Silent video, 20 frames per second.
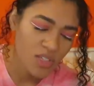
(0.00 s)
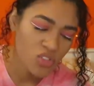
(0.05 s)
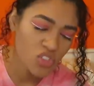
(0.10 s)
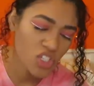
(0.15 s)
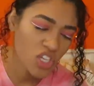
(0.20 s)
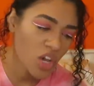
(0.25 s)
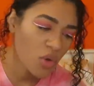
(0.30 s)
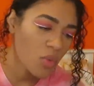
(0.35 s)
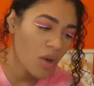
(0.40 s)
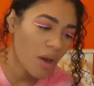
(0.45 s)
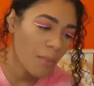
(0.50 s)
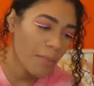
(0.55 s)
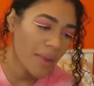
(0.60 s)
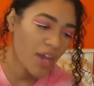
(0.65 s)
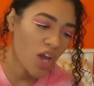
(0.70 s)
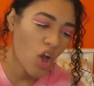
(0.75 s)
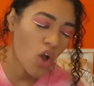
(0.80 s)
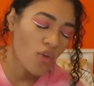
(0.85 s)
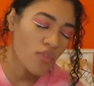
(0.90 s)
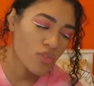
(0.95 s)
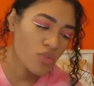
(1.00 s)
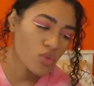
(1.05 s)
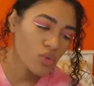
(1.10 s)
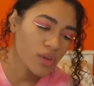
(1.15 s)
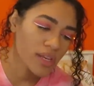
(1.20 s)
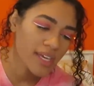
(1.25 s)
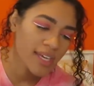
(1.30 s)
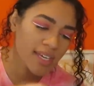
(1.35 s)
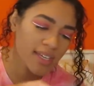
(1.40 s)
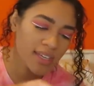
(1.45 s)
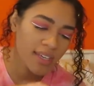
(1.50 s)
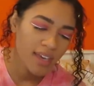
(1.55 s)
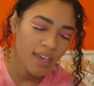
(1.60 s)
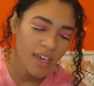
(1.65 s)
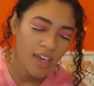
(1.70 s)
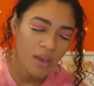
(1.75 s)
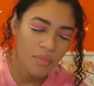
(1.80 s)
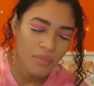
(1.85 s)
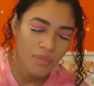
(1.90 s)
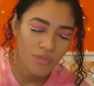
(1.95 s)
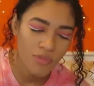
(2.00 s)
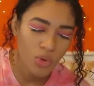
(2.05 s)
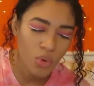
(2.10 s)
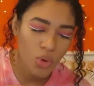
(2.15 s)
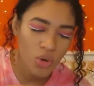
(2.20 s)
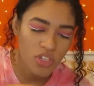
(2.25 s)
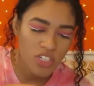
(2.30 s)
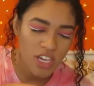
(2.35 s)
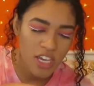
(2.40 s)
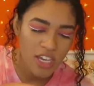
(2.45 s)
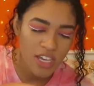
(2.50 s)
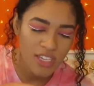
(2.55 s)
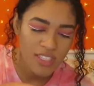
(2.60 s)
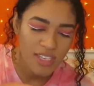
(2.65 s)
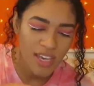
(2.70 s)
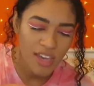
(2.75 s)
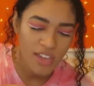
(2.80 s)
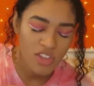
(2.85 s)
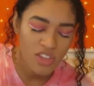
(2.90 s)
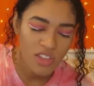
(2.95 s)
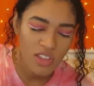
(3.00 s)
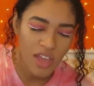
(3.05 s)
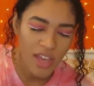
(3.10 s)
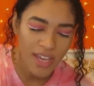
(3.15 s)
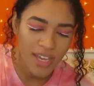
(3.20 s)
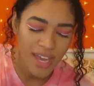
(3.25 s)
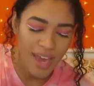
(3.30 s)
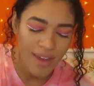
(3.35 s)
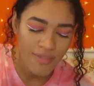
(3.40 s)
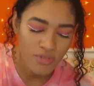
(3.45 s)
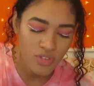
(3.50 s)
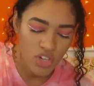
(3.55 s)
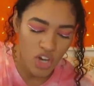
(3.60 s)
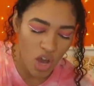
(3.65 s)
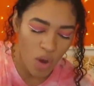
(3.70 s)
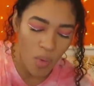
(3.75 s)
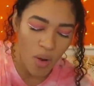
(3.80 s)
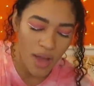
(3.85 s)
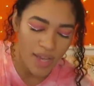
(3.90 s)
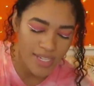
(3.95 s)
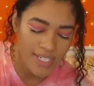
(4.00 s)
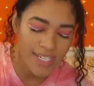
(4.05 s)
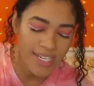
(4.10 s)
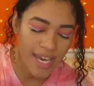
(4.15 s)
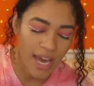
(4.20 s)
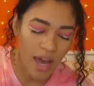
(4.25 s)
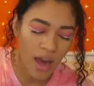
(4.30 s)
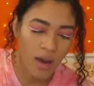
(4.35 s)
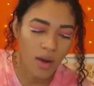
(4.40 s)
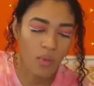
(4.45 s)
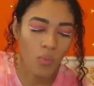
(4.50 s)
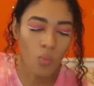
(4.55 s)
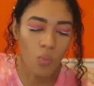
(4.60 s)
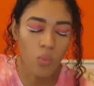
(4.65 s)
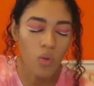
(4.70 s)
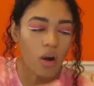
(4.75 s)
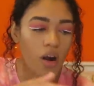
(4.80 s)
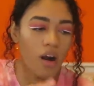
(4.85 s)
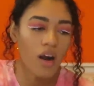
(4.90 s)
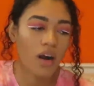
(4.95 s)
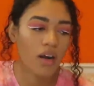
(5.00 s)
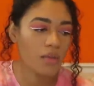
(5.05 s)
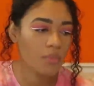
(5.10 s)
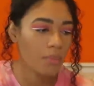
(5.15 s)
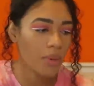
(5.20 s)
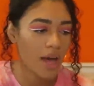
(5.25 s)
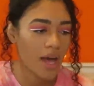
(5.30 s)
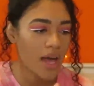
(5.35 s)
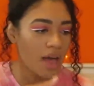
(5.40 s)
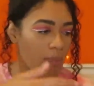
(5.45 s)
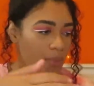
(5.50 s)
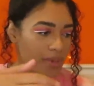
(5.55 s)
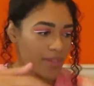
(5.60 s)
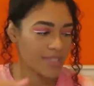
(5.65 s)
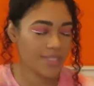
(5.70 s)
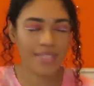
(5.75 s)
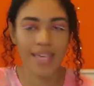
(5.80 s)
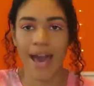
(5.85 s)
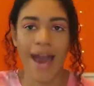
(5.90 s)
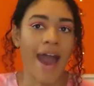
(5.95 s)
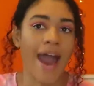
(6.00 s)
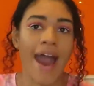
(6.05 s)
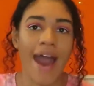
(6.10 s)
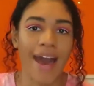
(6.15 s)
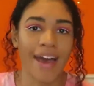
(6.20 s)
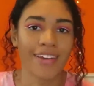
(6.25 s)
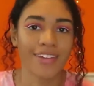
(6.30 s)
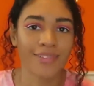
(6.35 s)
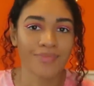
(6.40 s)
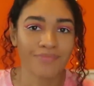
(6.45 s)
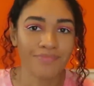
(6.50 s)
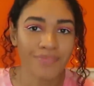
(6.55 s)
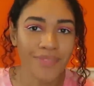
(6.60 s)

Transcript: Do Do you know what my overruling thought is? I like have no idea what purpose that had.